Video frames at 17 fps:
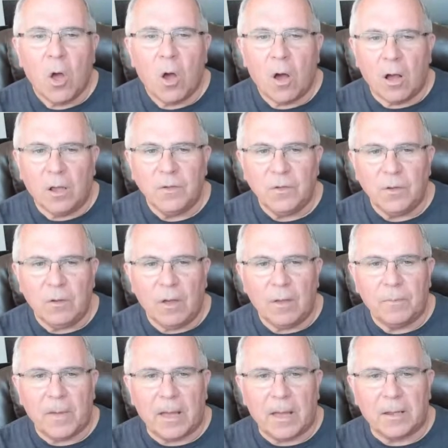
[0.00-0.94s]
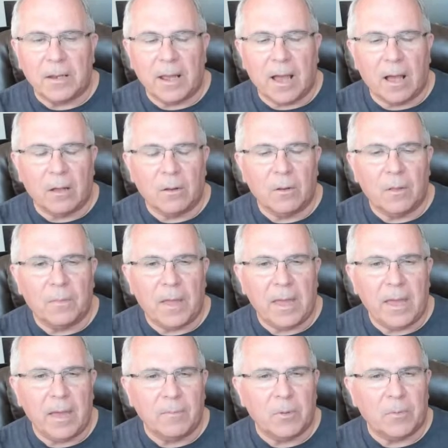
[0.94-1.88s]
Also, I found out they
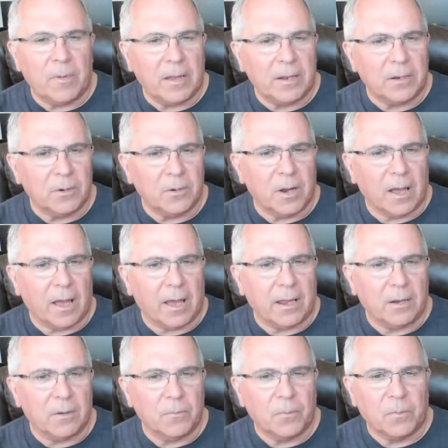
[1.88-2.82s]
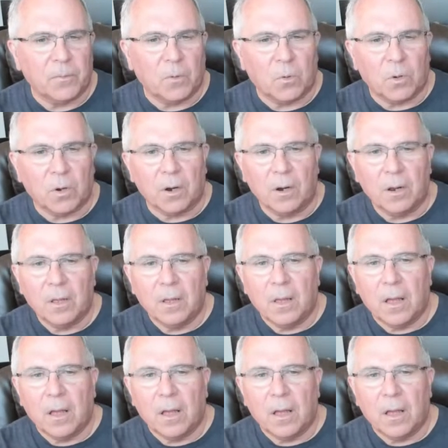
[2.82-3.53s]
have a vendor night for